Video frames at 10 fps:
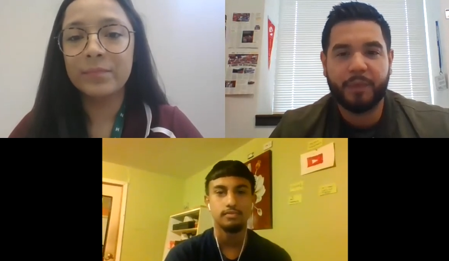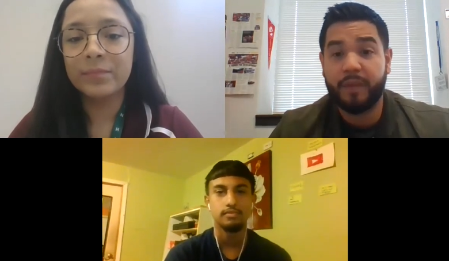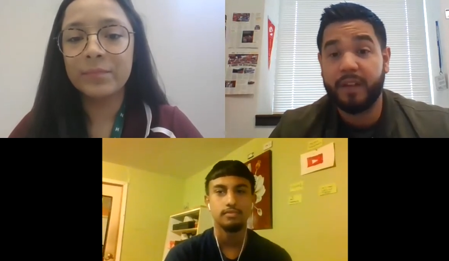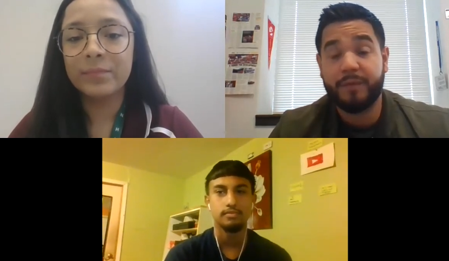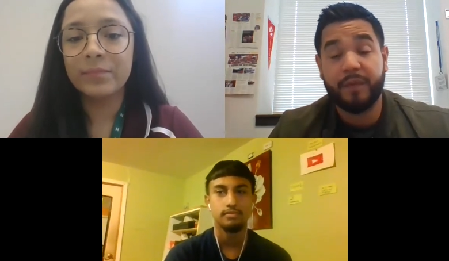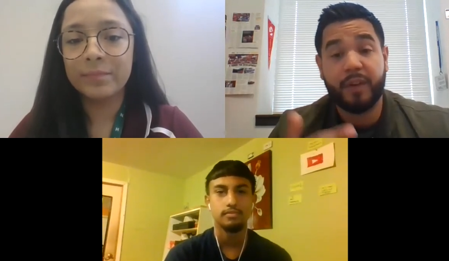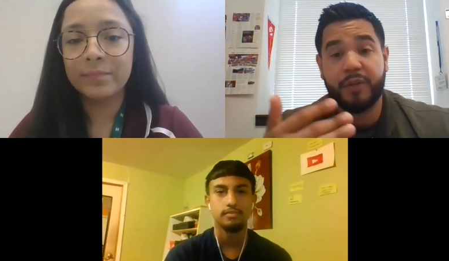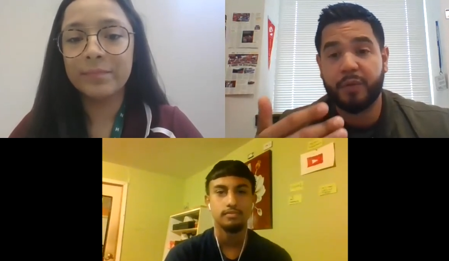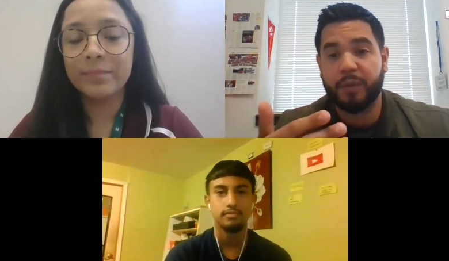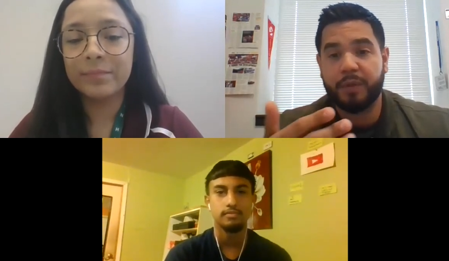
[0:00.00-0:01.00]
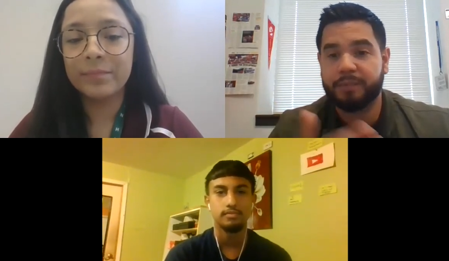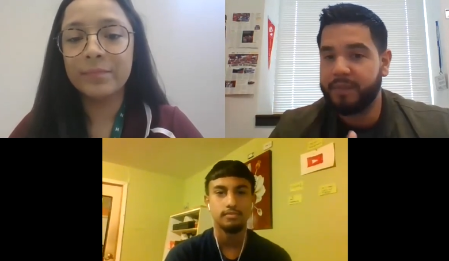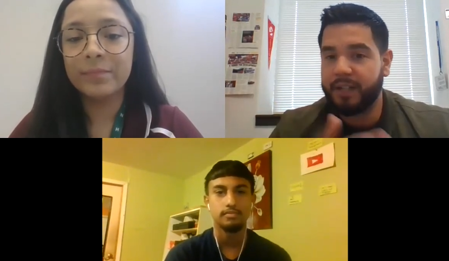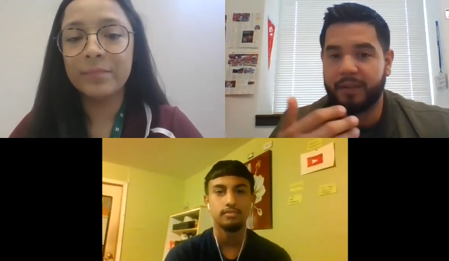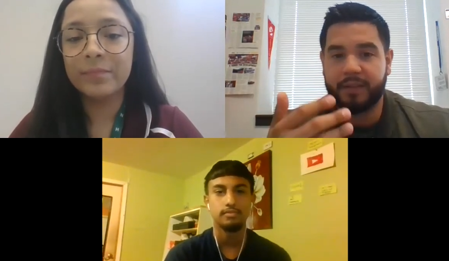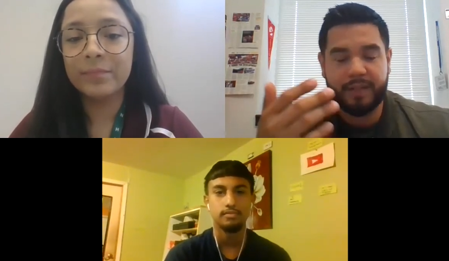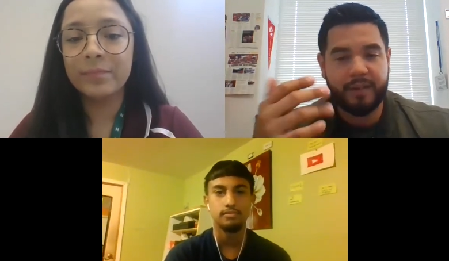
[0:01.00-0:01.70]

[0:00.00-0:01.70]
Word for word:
Speaker 1: or even if you're virtual. There,